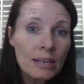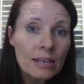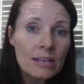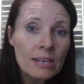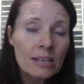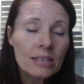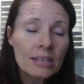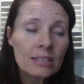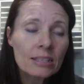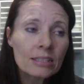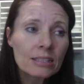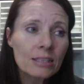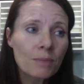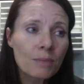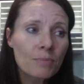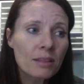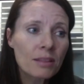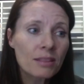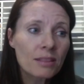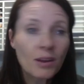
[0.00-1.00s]
is
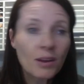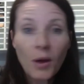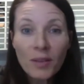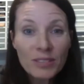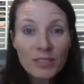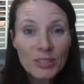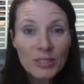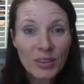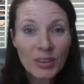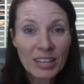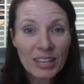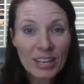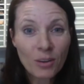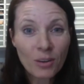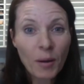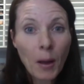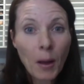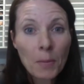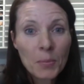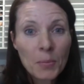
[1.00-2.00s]
something that I've certainly
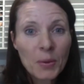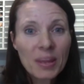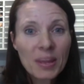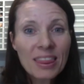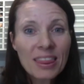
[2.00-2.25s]
grown up with.